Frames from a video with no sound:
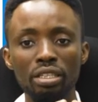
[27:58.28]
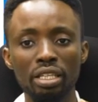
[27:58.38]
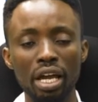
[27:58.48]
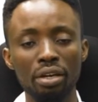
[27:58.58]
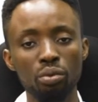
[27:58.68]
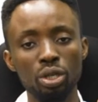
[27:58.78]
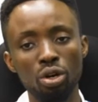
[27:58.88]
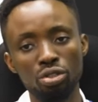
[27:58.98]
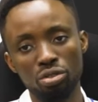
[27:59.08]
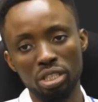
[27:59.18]
Then we
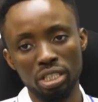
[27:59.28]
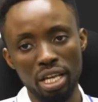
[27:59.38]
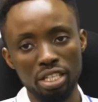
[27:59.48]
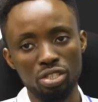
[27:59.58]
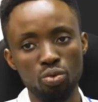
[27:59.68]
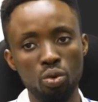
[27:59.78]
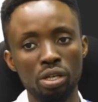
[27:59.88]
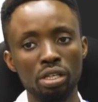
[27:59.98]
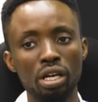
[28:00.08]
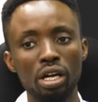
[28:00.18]
go to the next
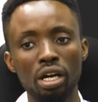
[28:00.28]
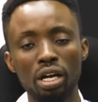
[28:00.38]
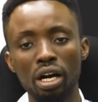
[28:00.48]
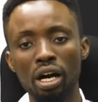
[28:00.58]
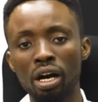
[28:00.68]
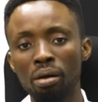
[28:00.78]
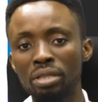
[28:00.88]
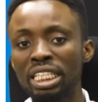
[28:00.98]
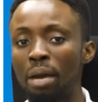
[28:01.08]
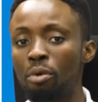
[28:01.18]
one,
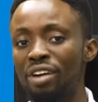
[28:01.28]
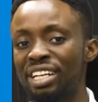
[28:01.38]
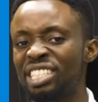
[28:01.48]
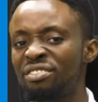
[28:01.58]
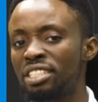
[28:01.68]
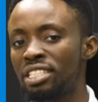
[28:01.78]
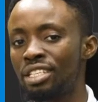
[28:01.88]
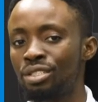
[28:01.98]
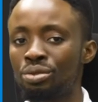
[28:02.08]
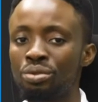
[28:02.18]
the type of activity
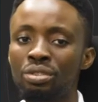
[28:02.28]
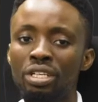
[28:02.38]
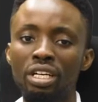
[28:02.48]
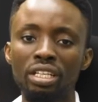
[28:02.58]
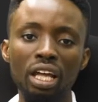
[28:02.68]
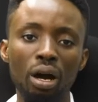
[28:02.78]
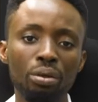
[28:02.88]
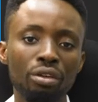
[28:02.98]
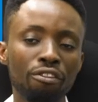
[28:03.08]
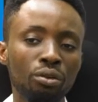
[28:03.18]
they do.
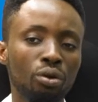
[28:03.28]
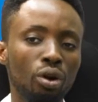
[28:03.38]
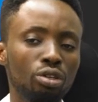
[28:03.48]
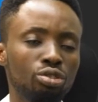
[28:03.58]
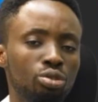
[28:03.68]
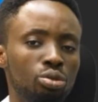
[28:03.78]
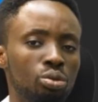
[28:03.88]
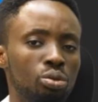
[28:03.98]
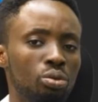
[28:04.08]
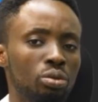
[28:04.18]
Now, if you go
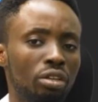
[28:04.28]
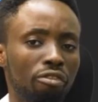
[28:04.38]
to